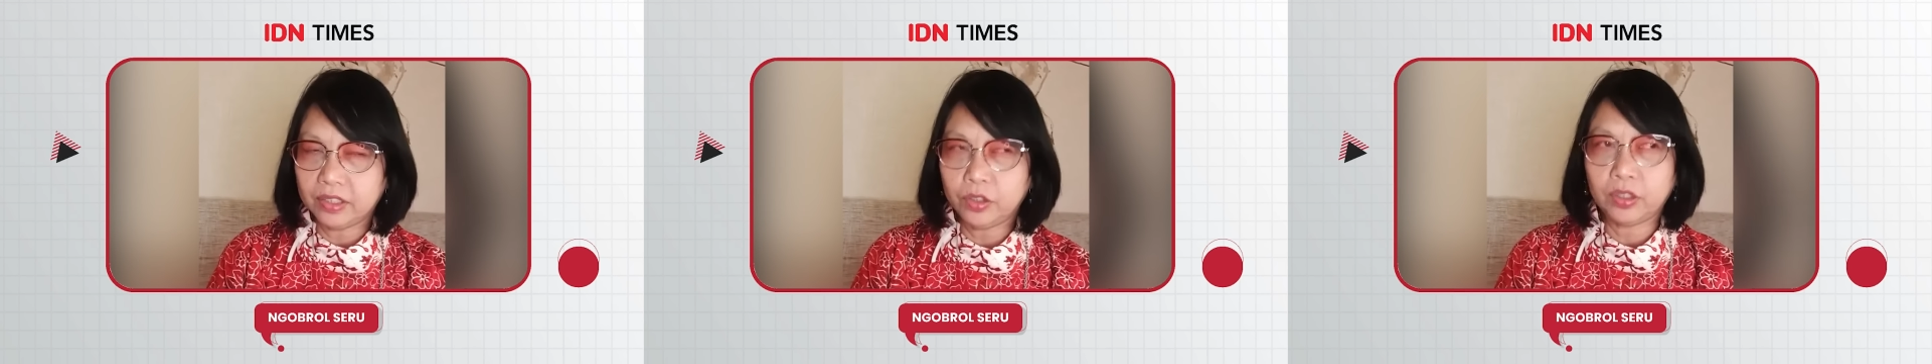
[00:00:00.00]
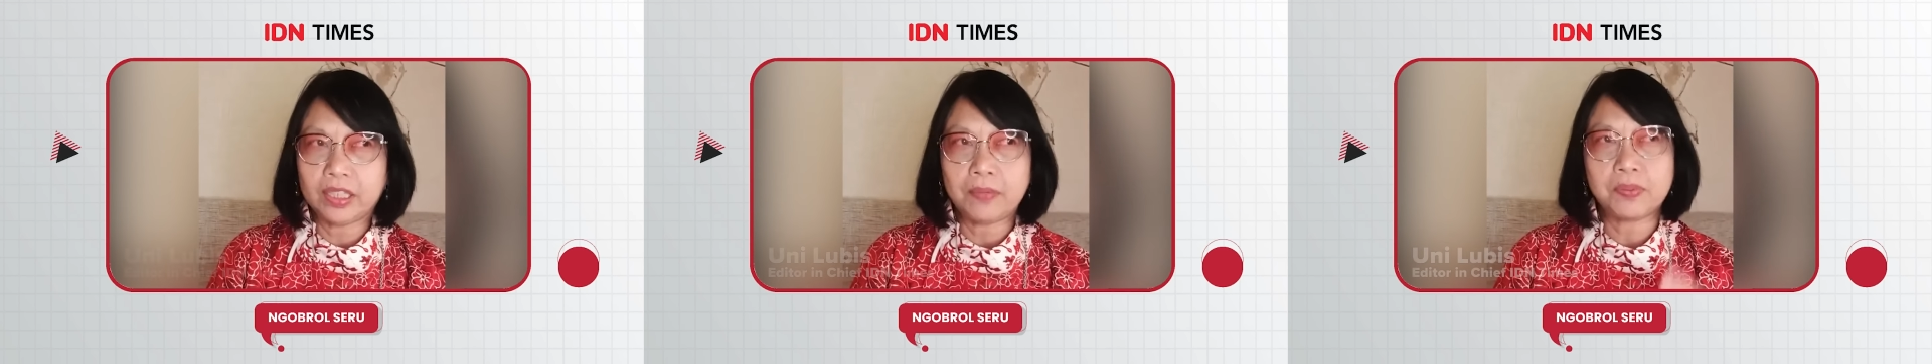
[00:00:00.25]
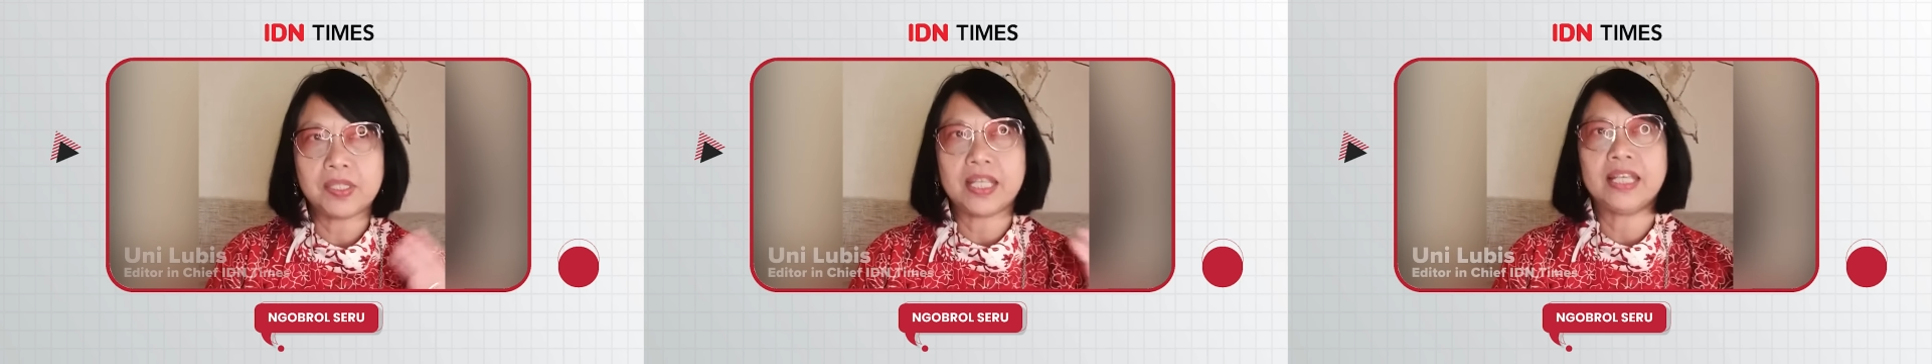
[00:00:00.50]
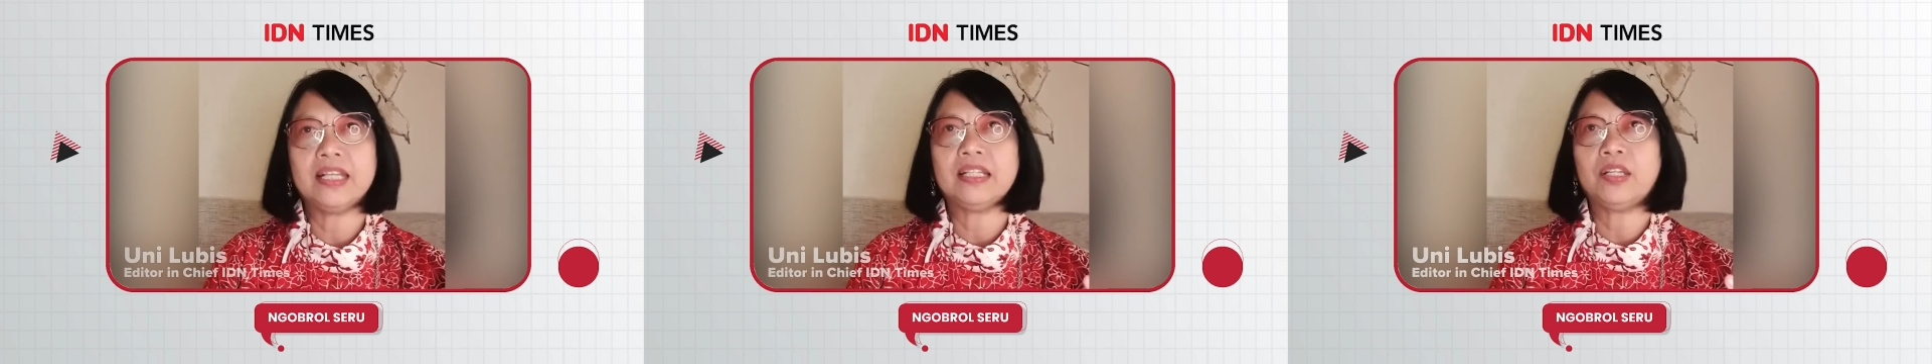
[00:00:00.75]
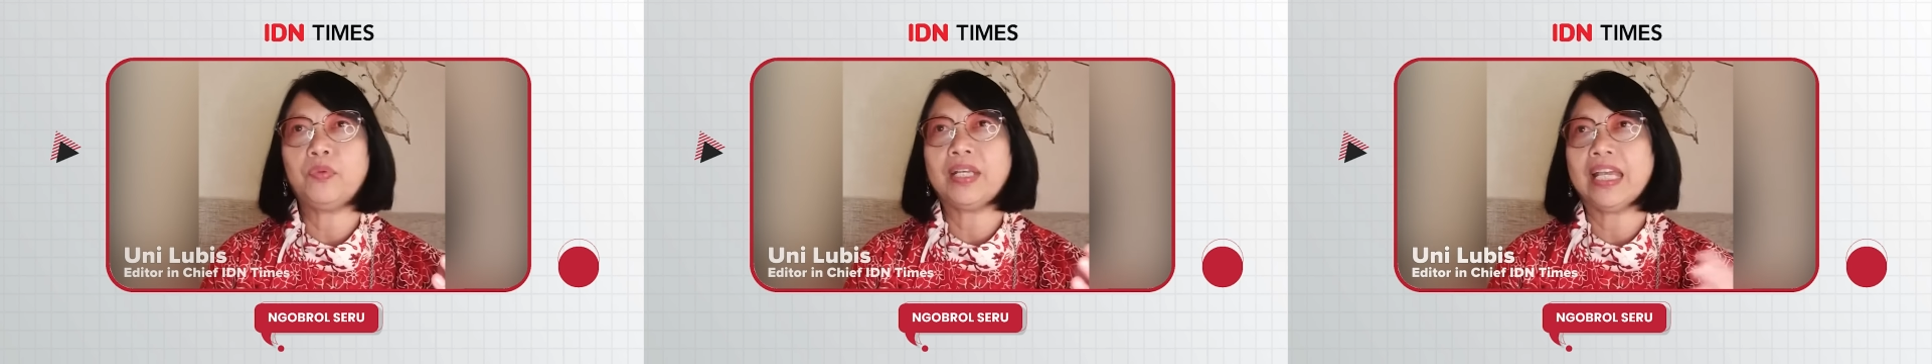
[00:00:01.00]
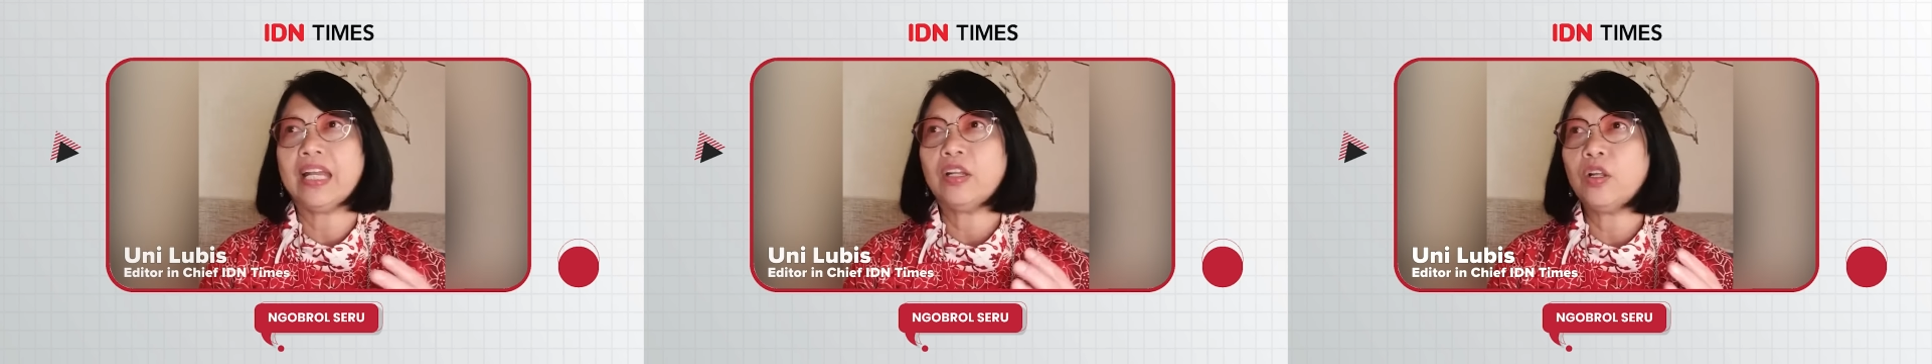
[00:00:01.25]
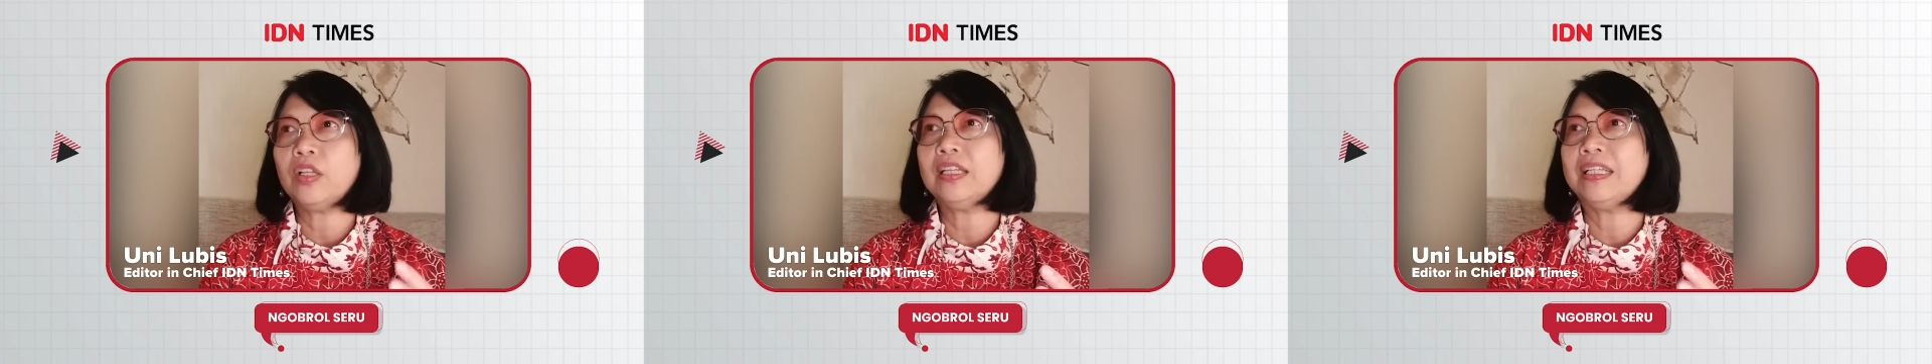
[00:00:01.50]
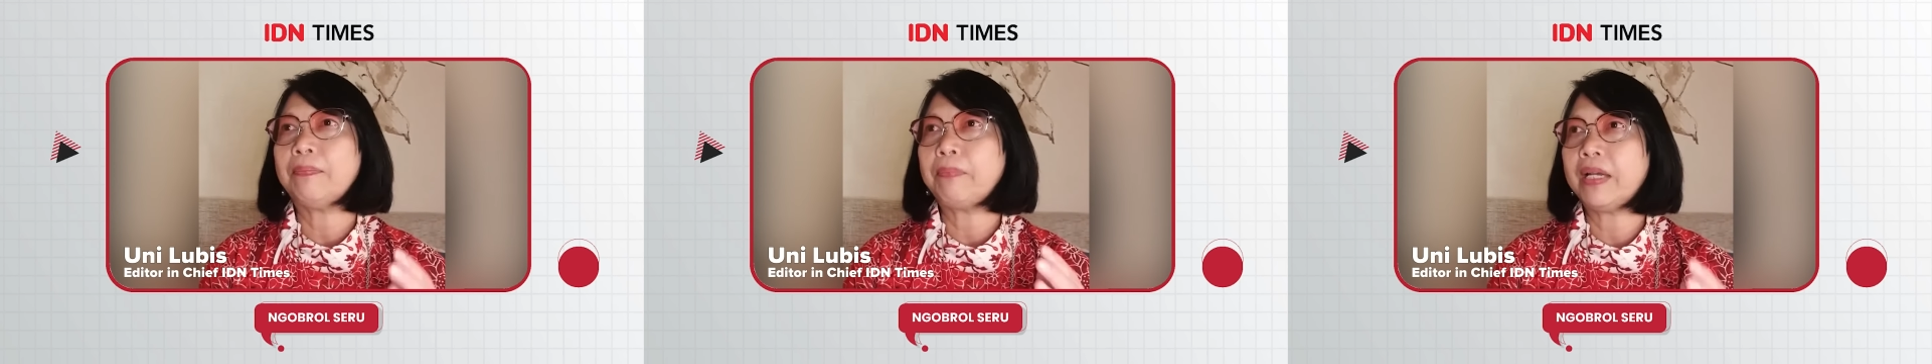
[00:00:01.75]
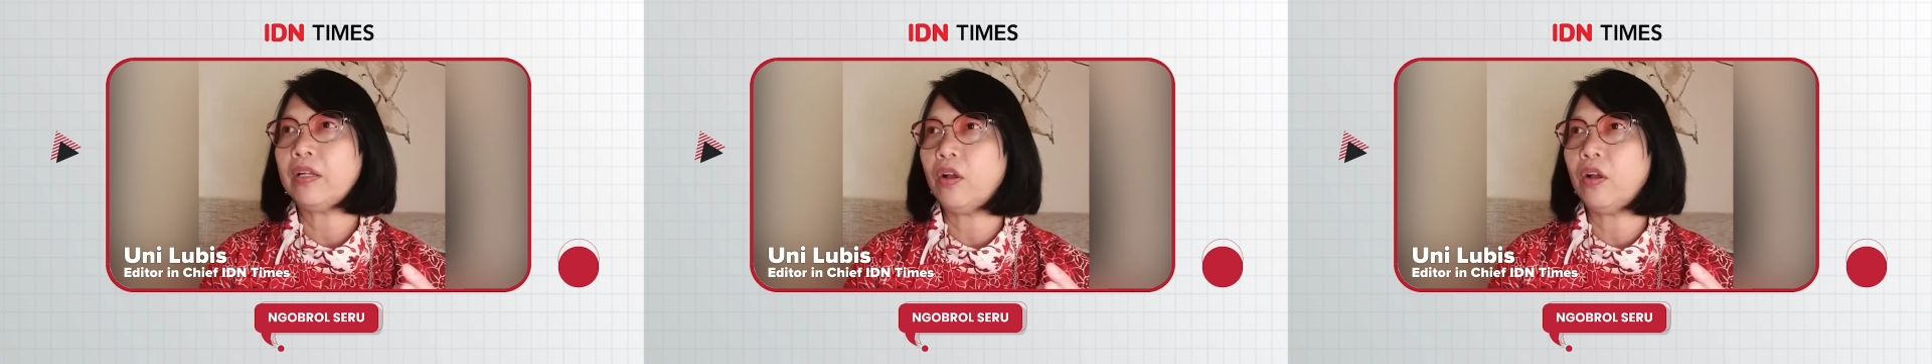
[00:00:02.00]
you keep saying that we cannot depend